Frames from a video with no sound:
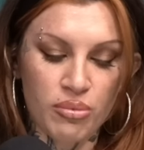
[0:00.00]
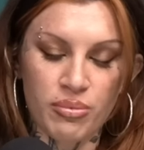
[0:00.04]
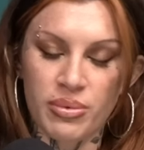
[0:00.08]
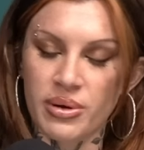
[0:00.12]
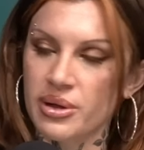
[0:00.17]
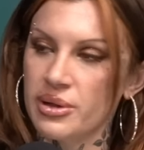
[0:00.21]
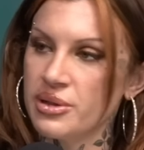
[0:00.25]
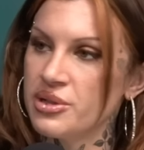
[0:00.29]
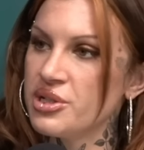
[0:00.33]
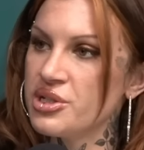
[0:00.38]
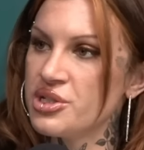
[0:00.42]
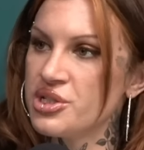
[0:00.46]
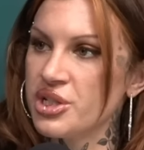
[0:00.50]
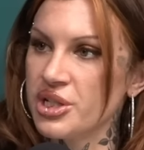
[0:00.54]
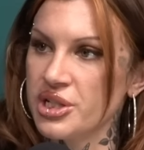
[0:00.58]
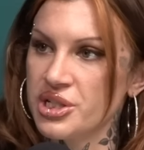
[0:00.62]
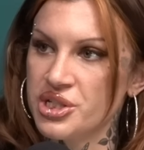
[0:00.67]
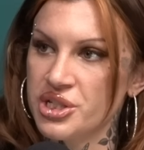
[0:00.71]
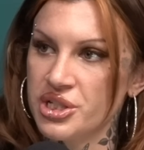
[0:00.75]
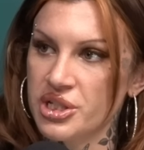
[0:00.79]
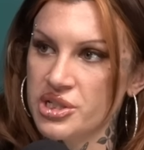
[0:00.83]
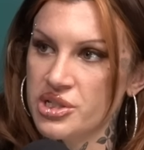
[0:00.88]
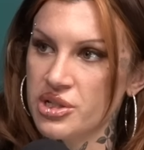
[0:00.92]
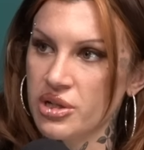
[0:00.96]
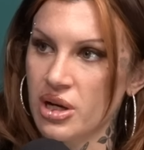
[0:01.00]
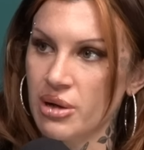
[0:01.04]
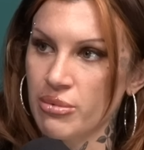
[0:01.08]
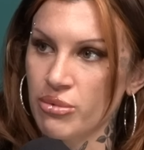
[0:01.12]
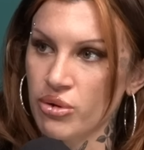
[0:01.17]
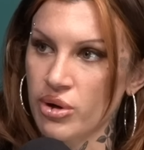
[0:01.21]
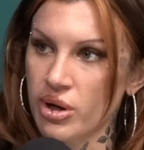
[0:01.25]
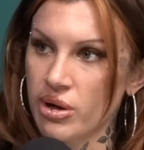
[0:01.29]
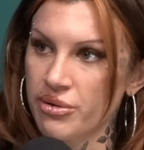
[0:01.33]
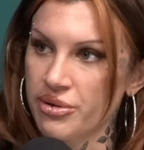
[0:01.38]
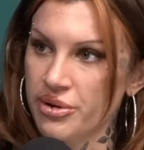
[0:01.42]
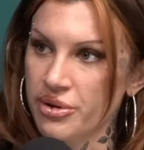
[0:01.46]
but it just like she doesn't come
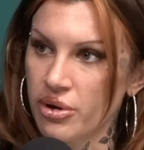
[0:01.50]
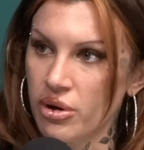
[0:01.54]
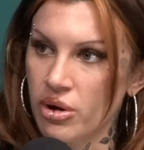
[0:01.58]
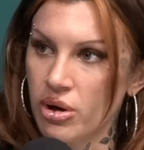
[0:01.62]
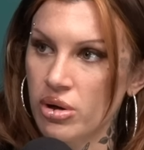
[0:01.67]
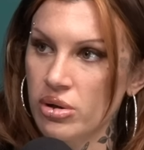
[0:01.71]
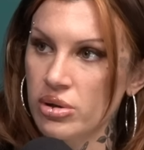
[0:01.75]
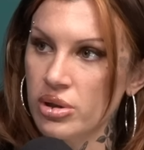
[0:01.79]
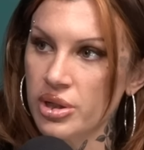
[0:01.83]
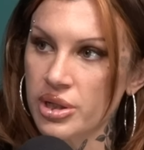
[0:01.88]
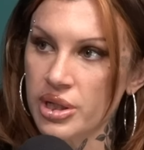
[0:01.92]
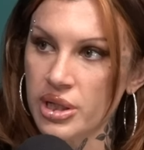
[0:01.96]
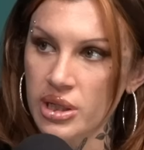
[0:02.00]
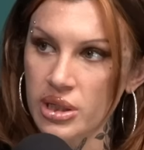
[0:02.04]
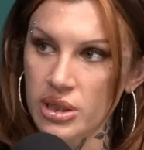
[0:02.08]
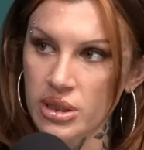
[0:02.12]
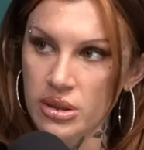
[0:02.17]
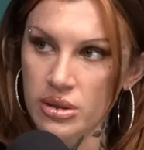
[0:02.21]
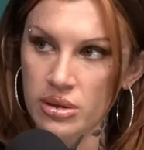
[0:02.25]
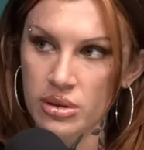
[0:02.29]
around at all looking.